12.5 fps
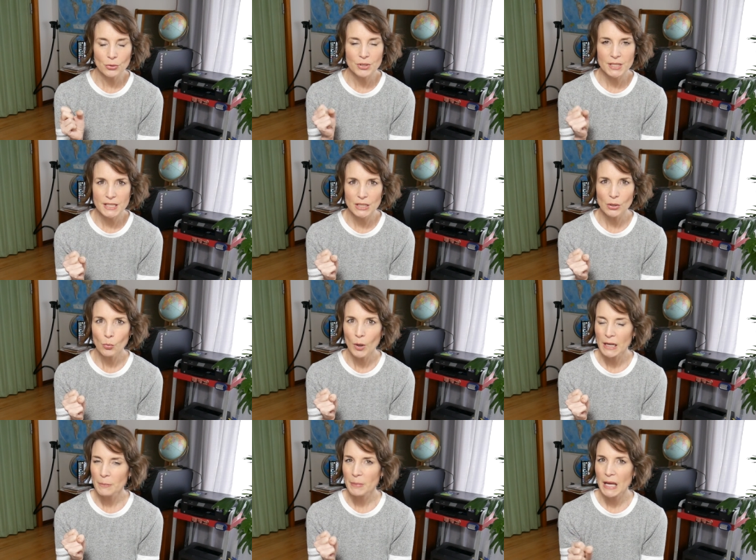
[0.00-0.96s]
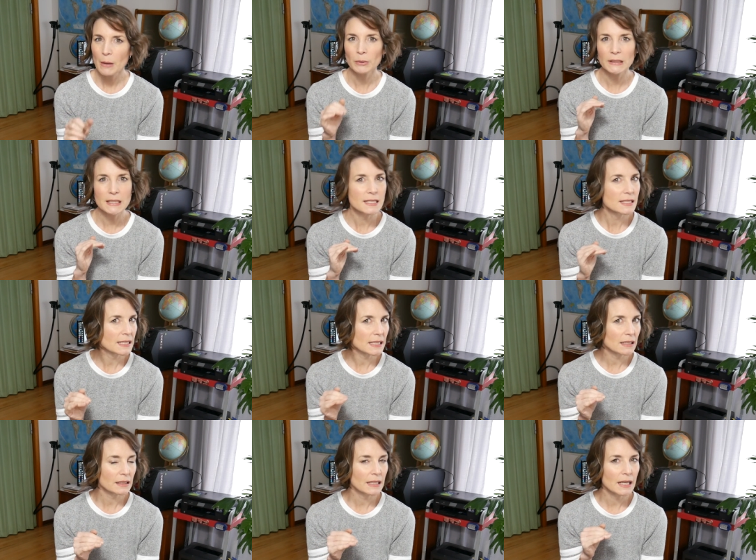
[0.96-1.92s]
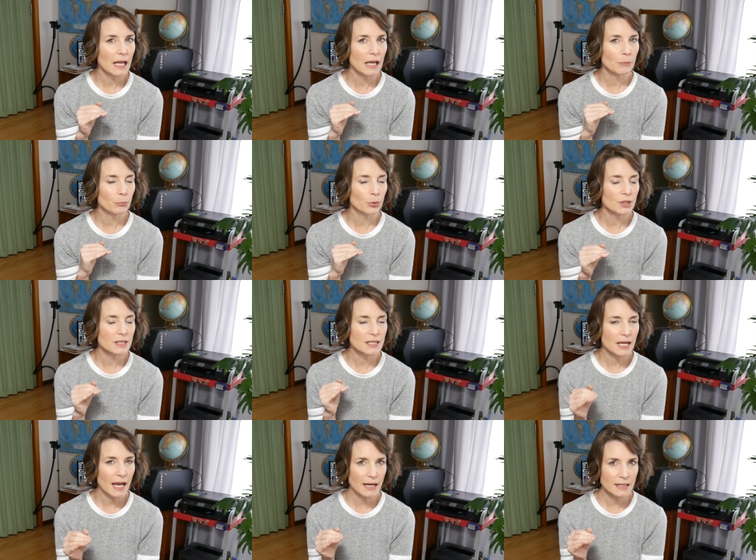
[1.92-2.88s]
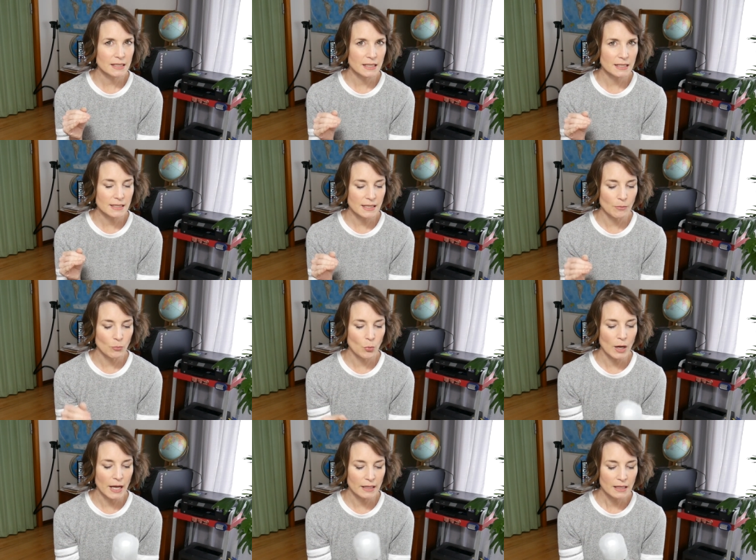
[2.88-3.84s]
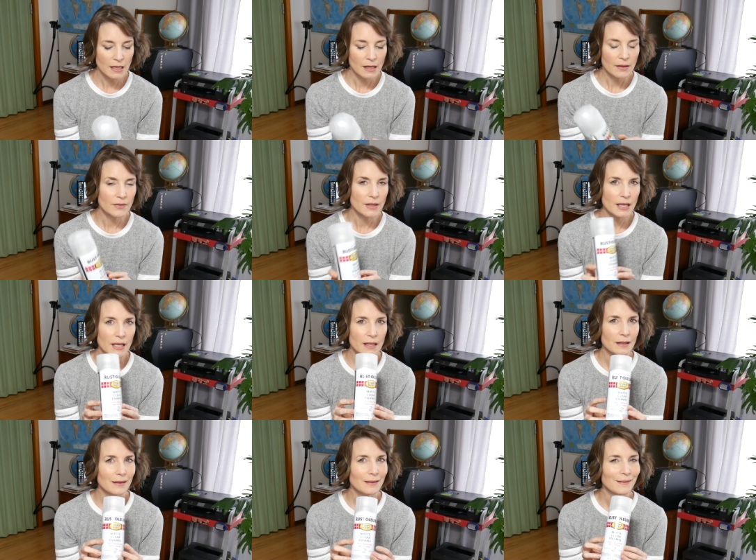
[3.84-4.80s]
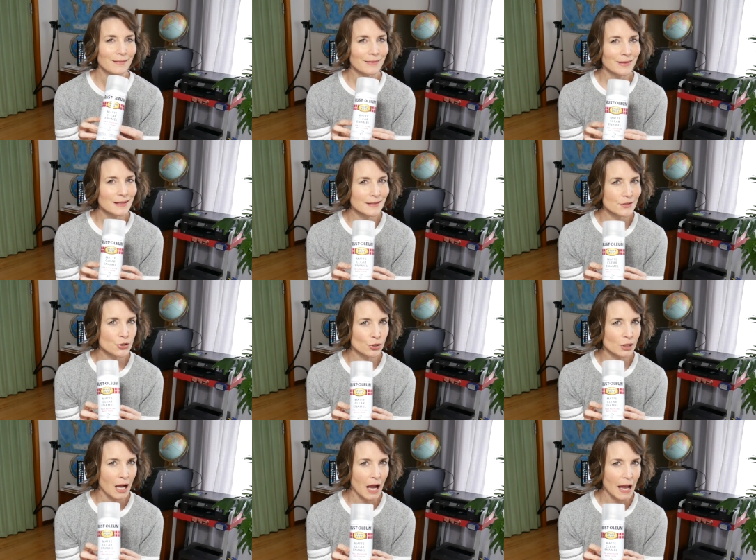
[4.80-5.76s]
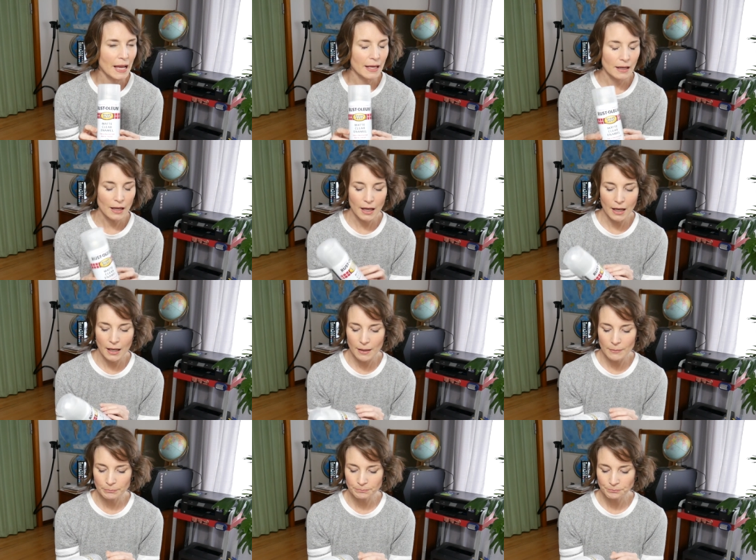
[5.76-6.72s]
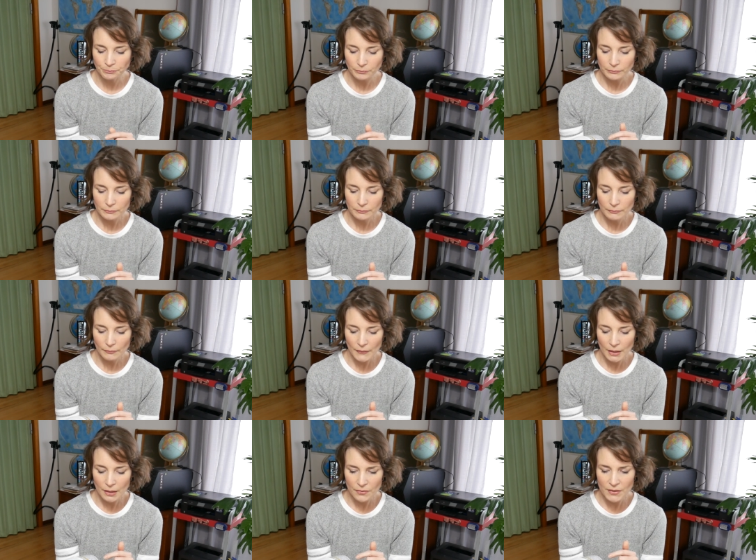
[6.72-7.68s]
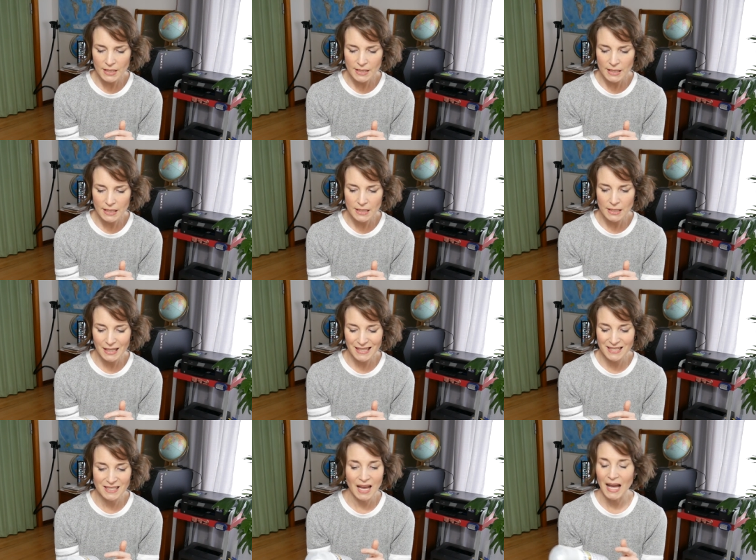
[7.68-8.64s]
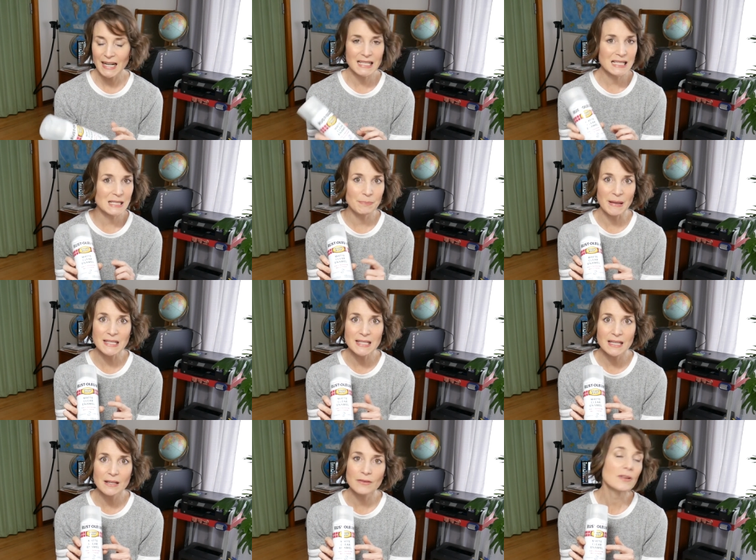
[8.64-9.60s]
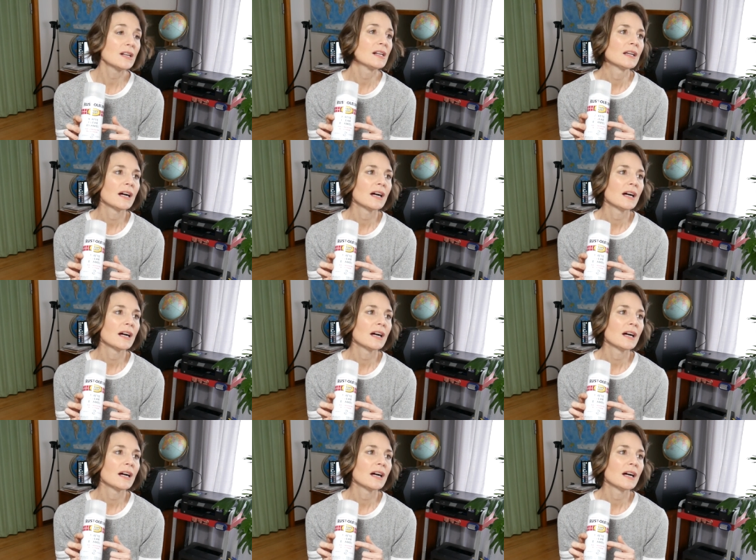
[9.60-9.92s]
you still want to be able to seal it and protect it somewhat, then this is your guy. Um, this is, it's not expensive.